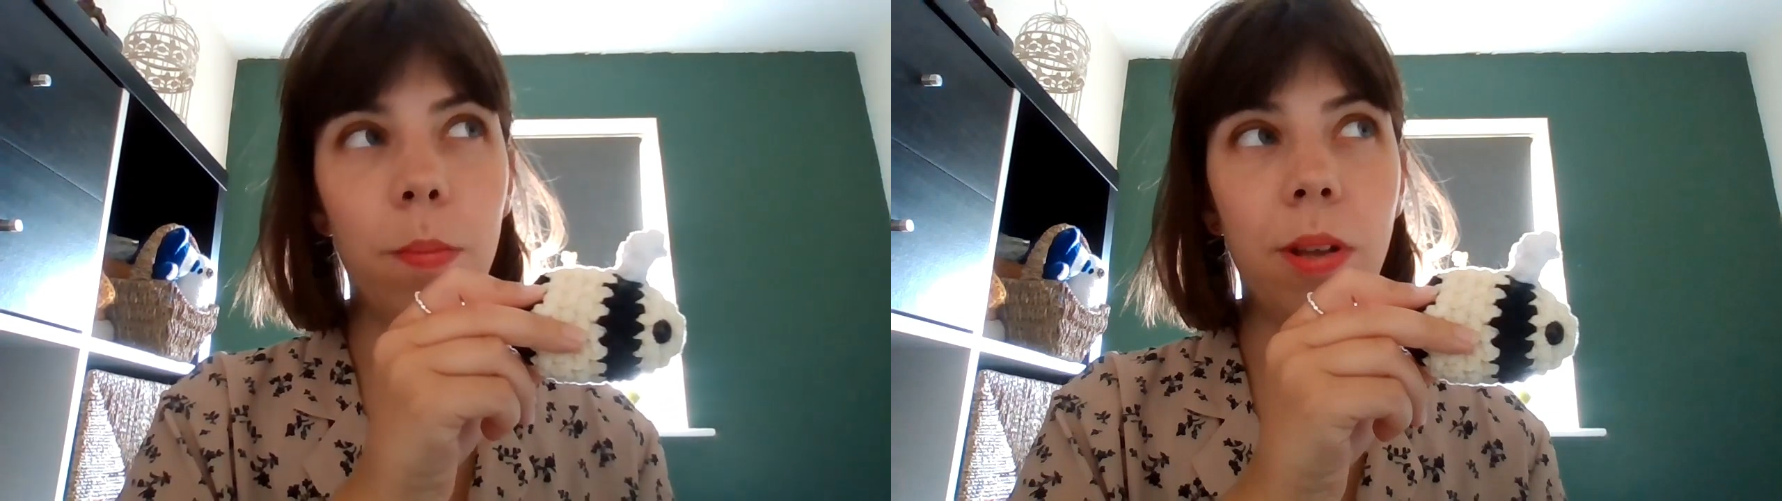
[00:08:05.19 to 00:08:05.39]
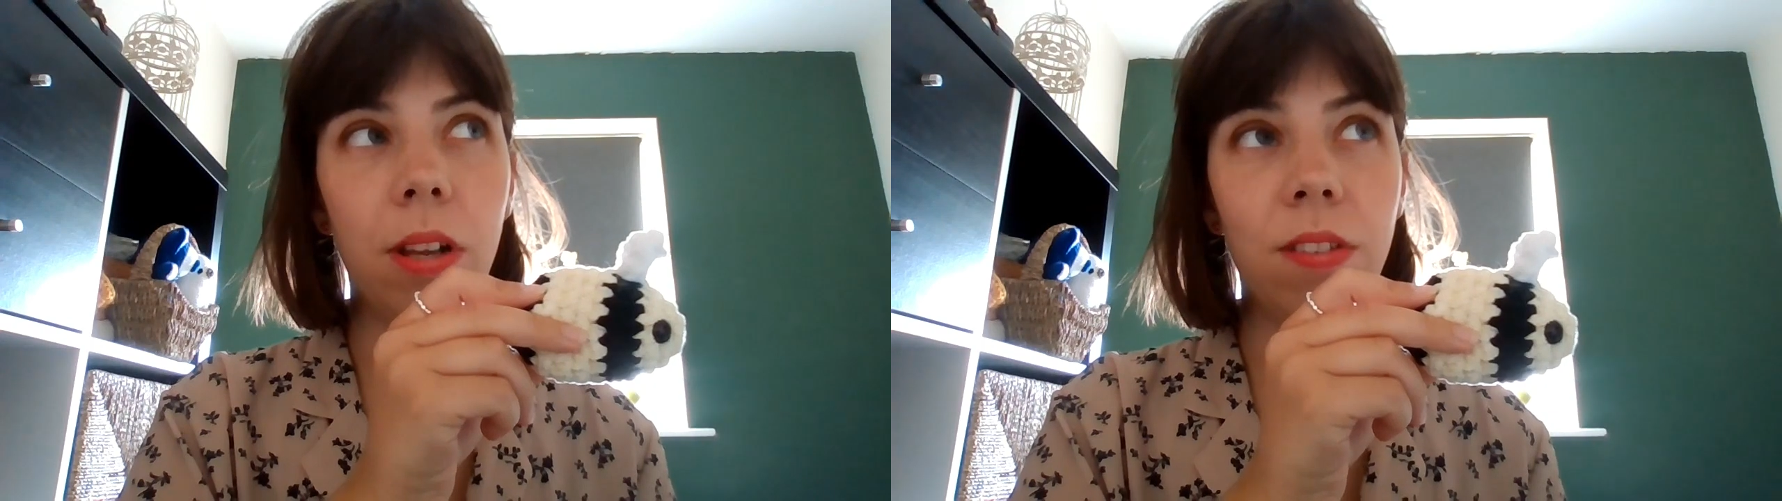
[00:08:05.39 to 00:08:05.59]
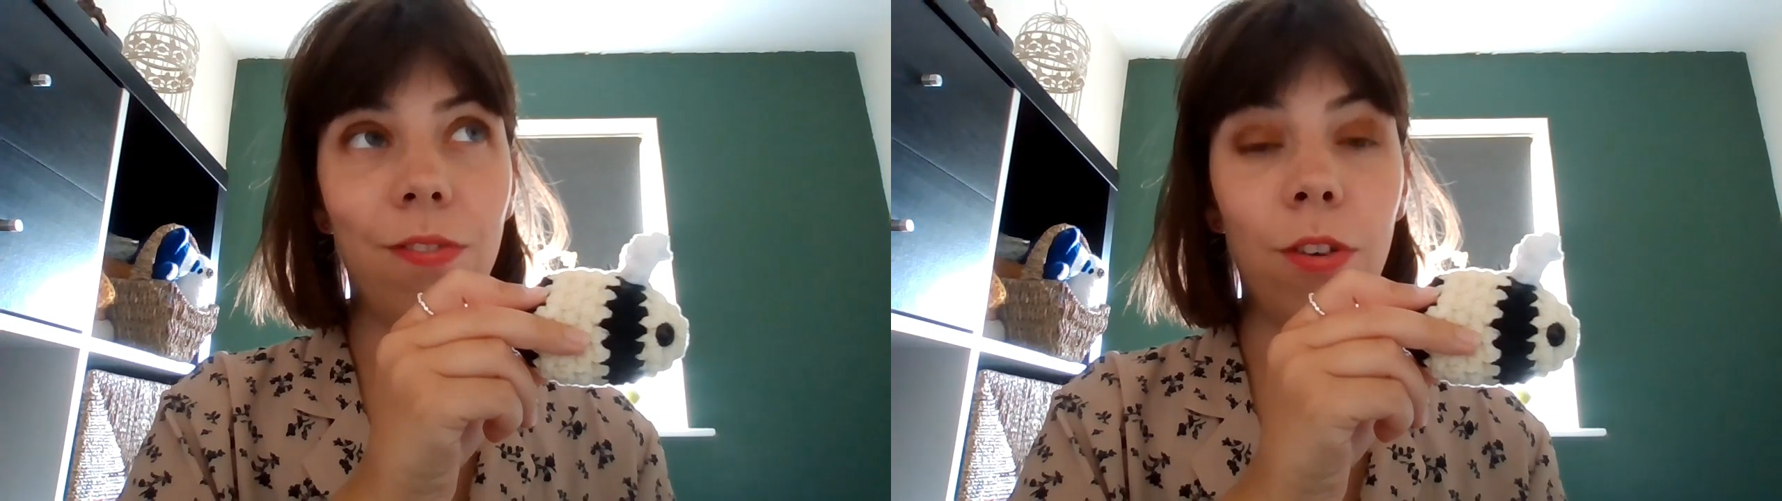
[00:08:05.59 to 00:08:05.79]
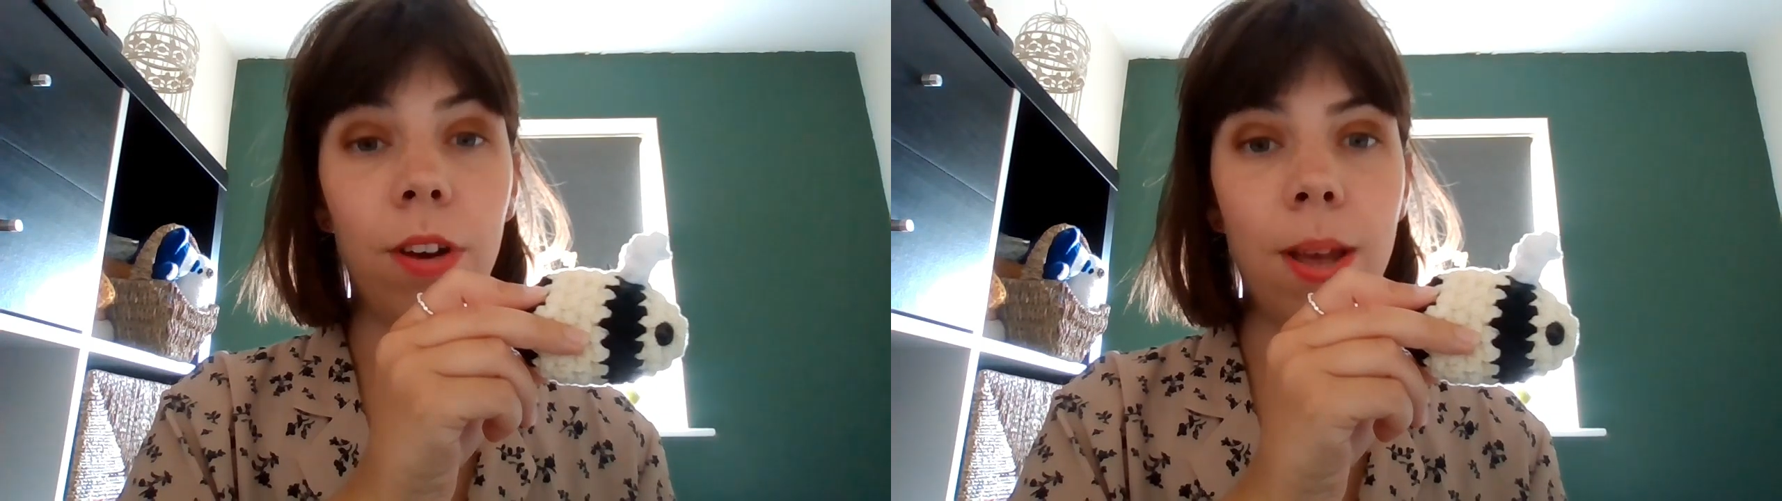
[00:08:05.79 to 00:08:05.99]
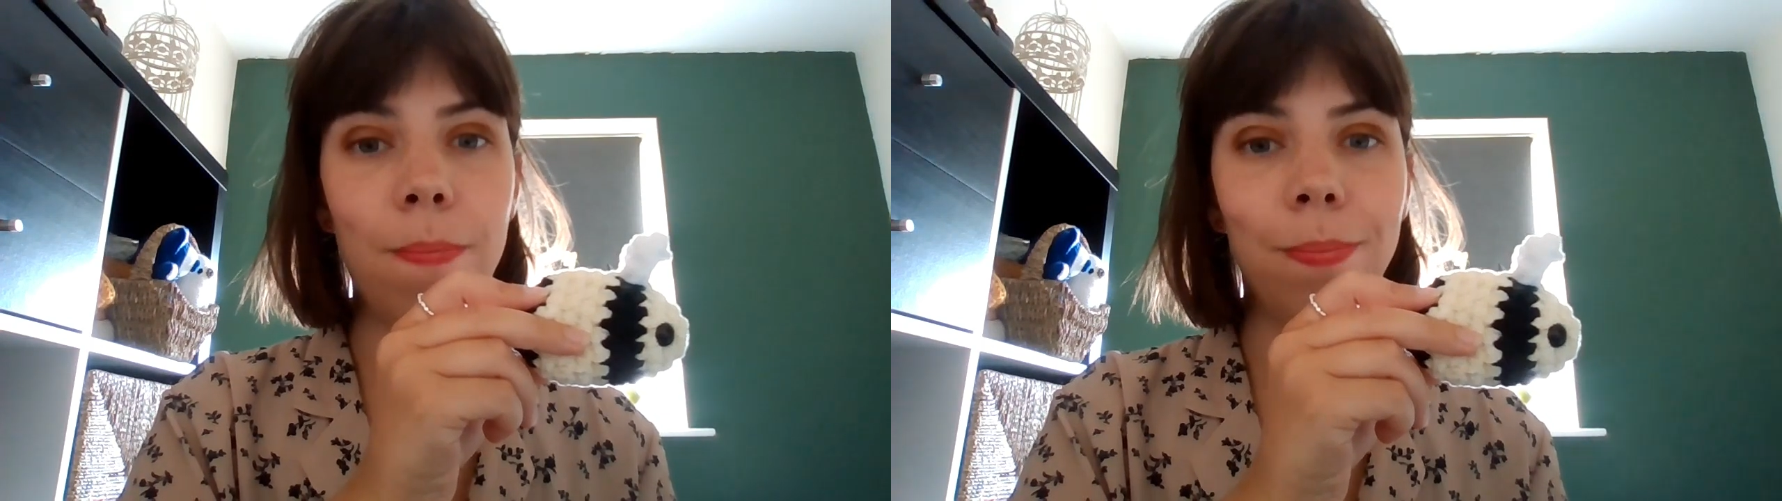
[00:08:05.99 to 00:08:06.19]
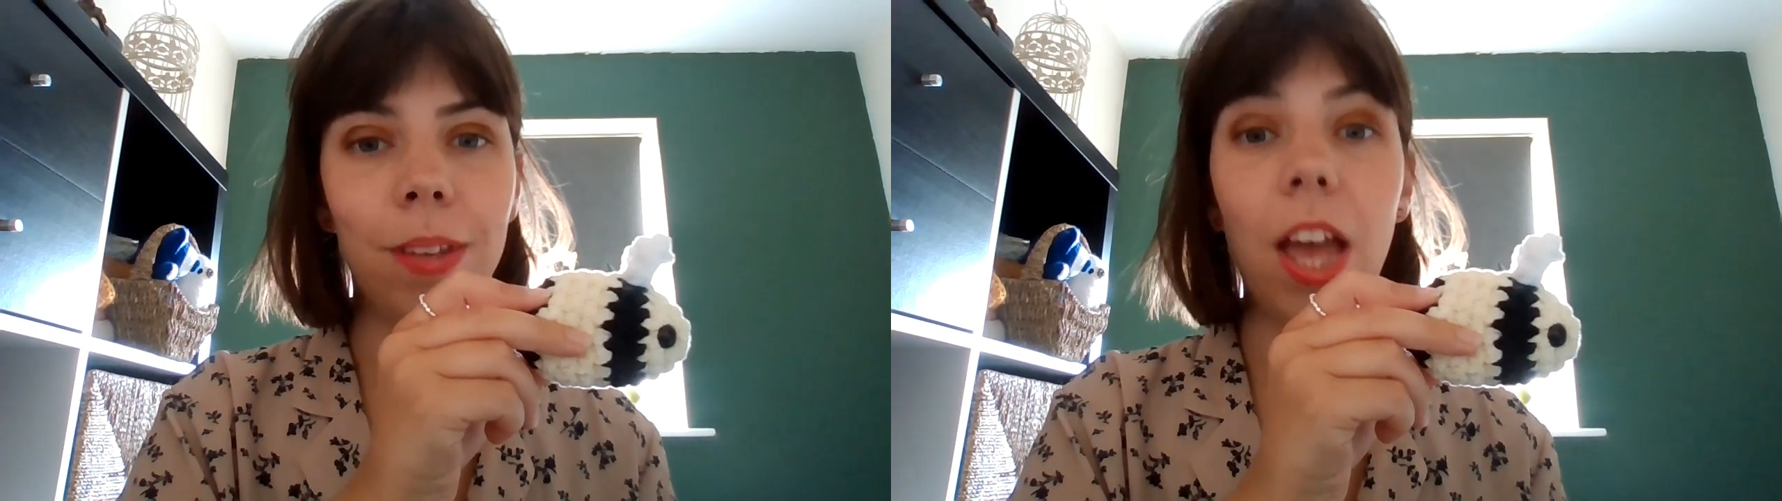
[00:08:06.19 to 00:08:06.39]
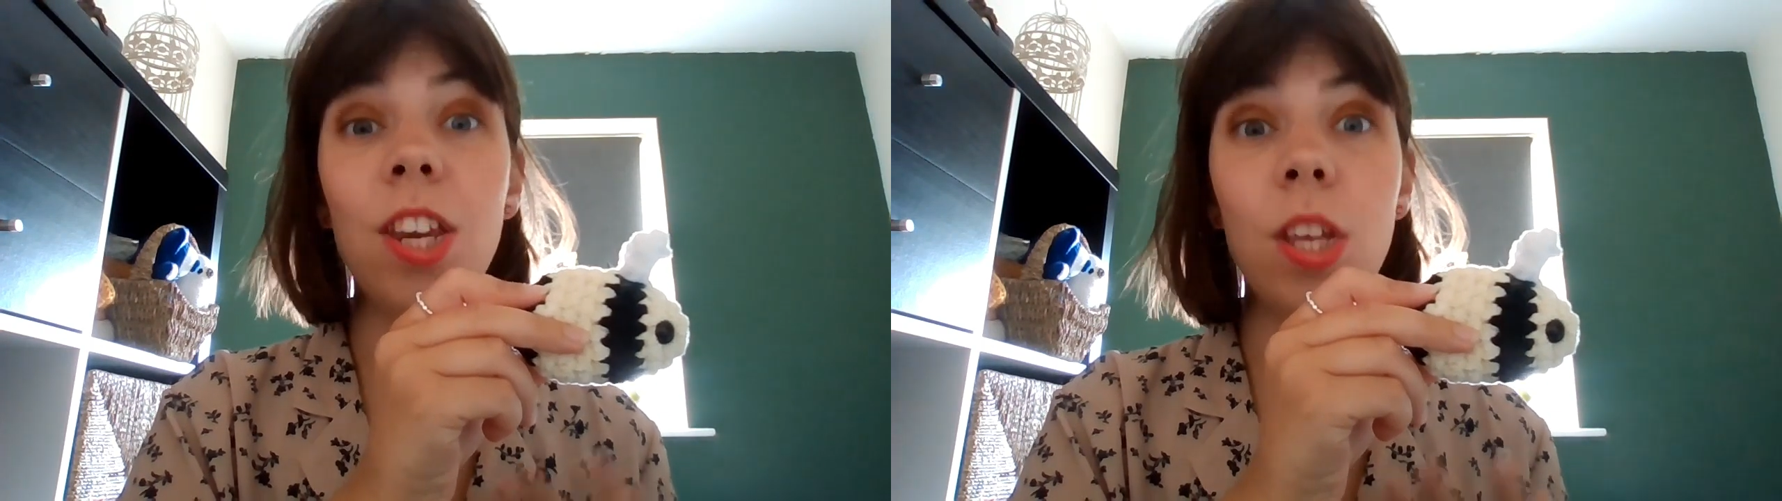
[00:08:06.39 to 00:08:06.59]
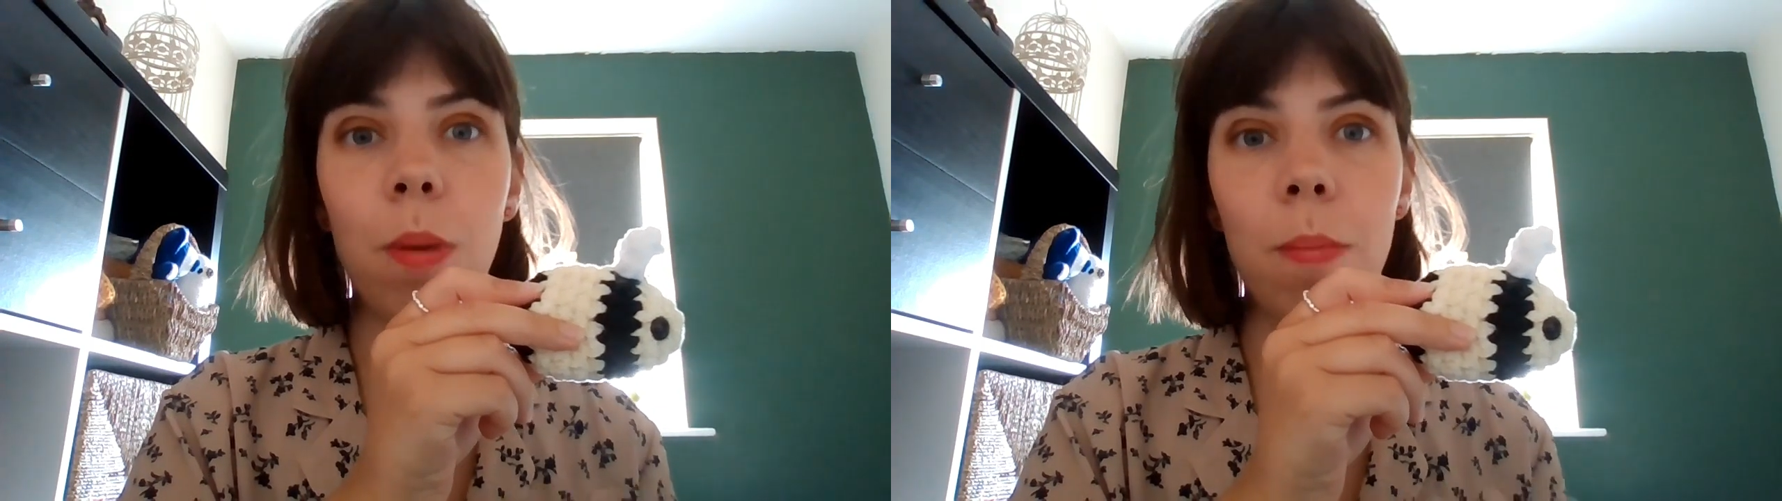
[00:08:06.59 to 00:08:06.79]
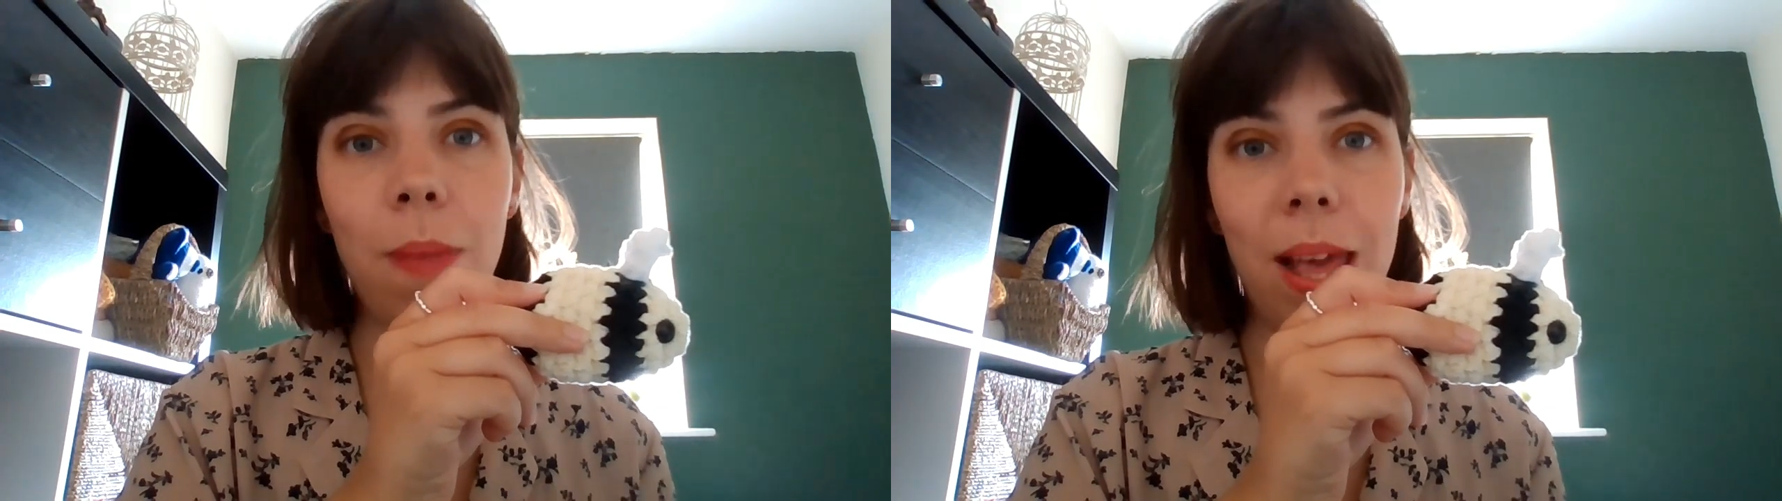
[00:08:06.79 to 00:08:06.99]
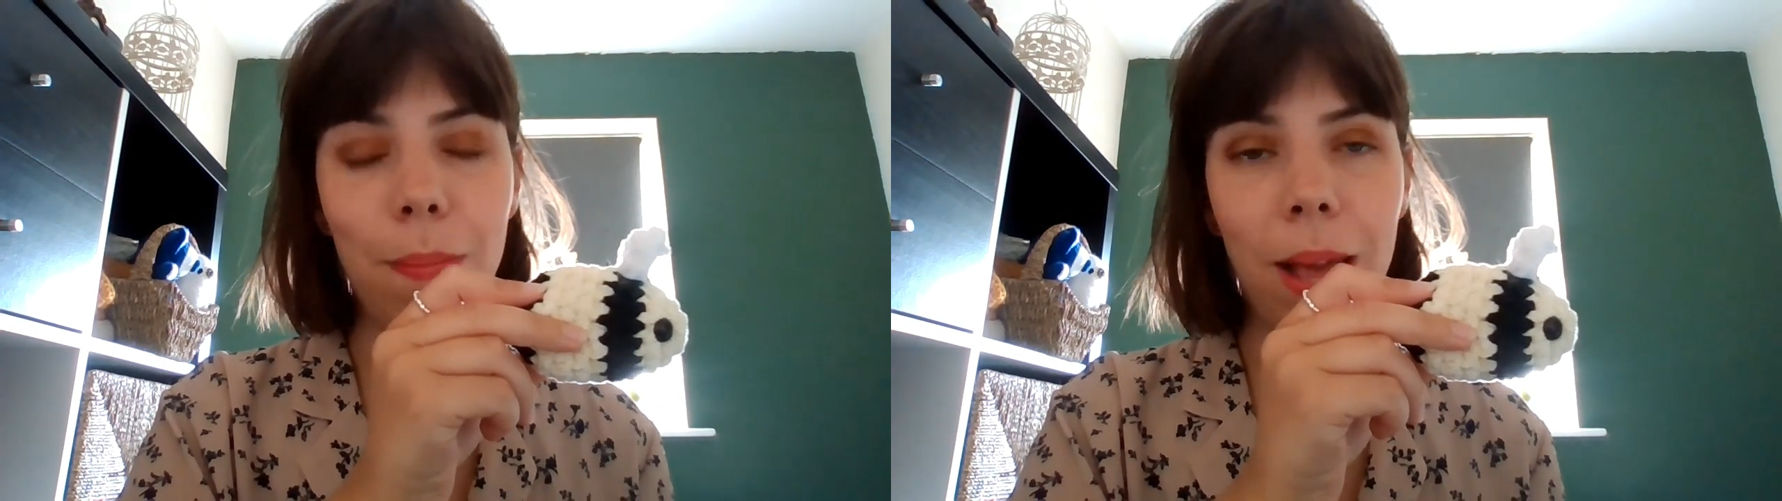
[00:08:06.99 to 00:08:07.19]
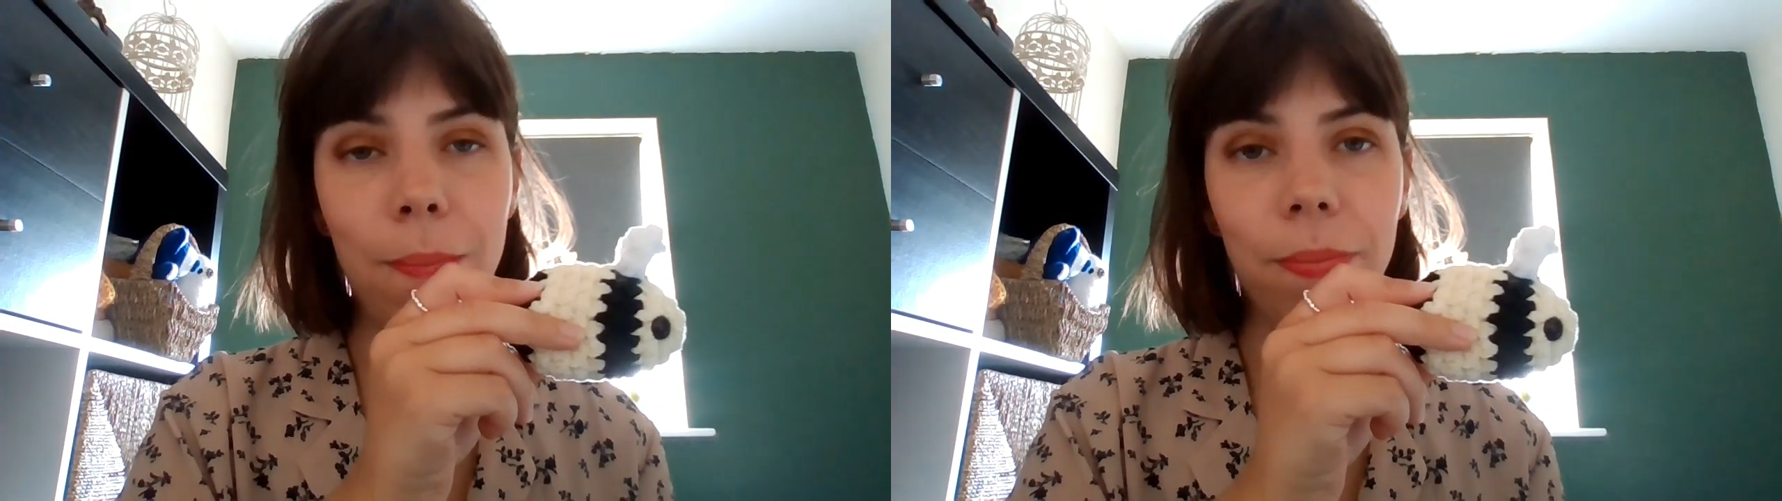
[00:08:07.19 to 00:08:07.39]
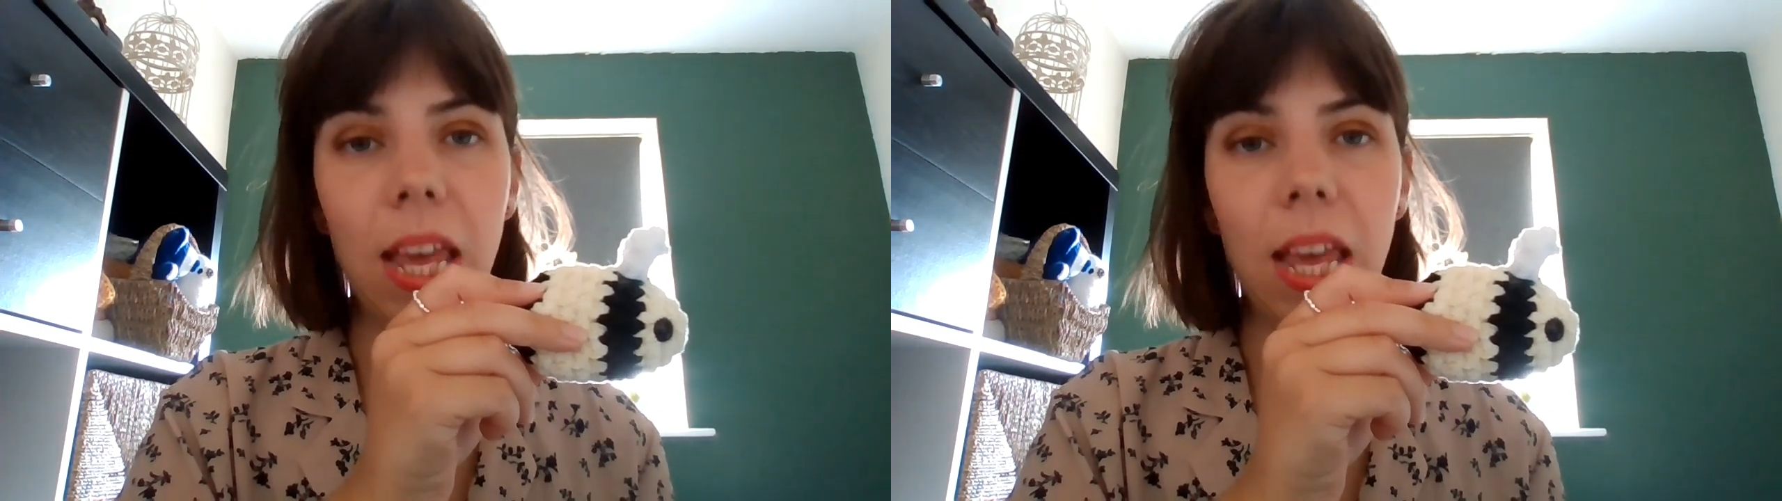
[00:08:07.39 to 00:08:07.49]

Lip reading: but for a newborn baby.